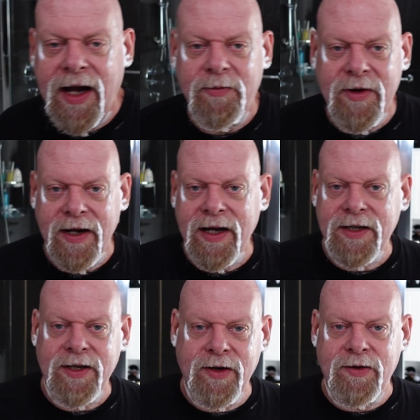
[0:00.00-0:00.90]
that when I get
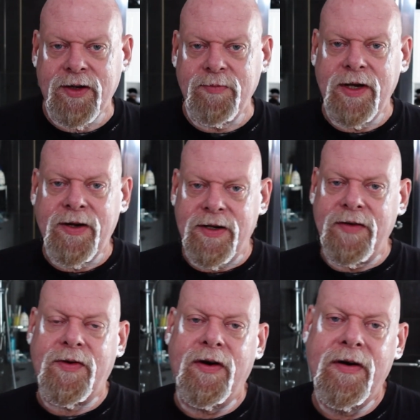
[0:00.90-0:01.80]
to use them, because
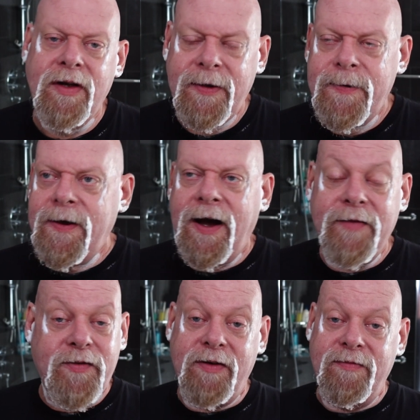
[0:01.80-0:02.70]
I've got
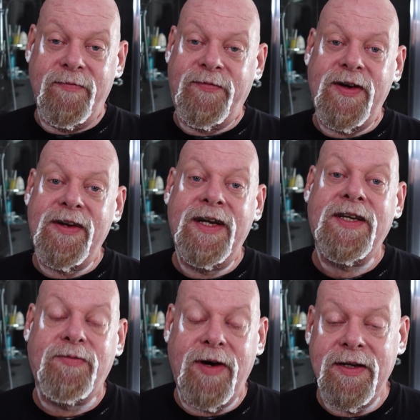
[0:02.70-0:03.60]
far
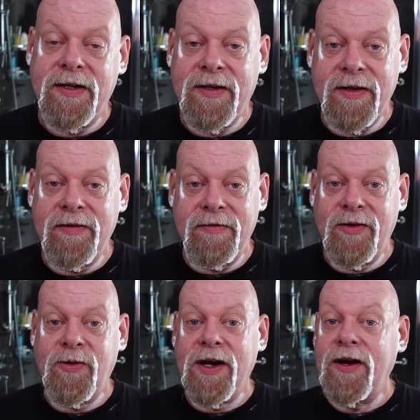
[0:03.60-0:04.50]
less razors than
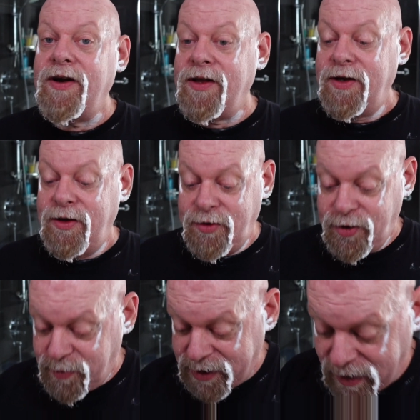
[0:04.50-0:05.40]
quite a lot of the YouTubers